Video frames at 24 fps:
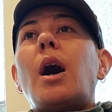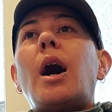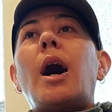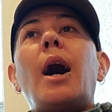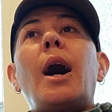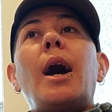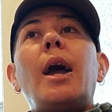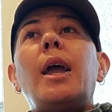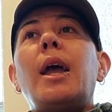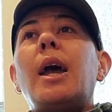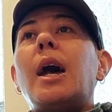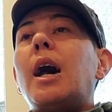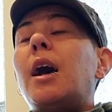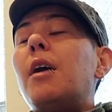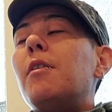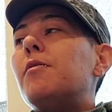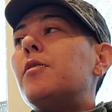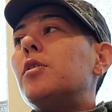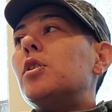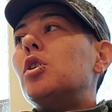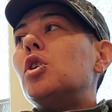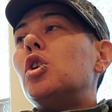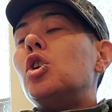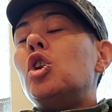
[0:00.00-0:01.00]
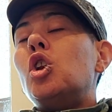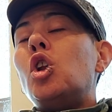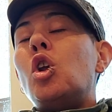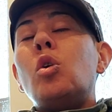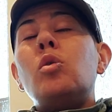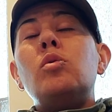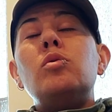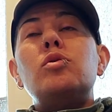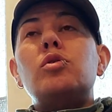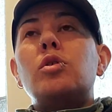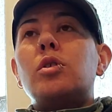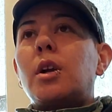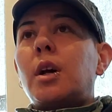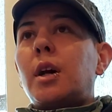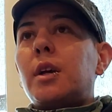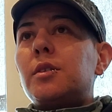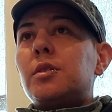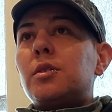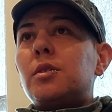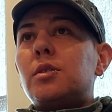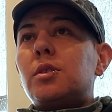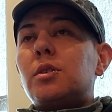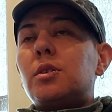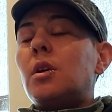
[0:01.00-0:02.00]
I have no
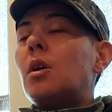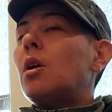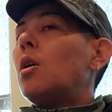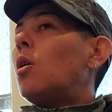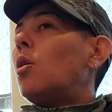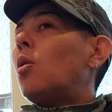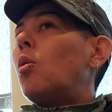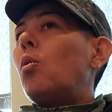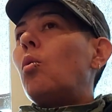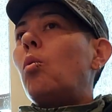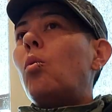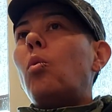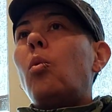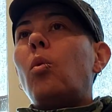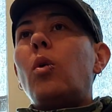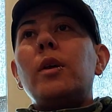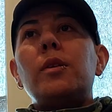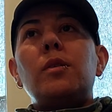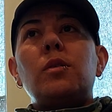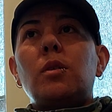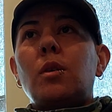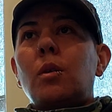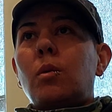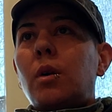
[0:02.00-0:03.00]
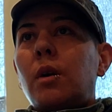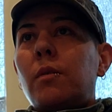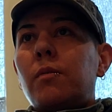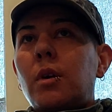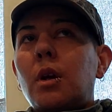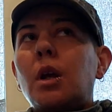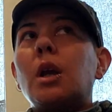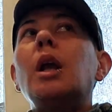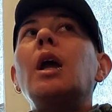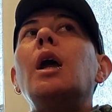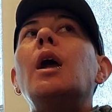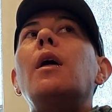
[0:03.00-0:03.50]
trust whatsoever.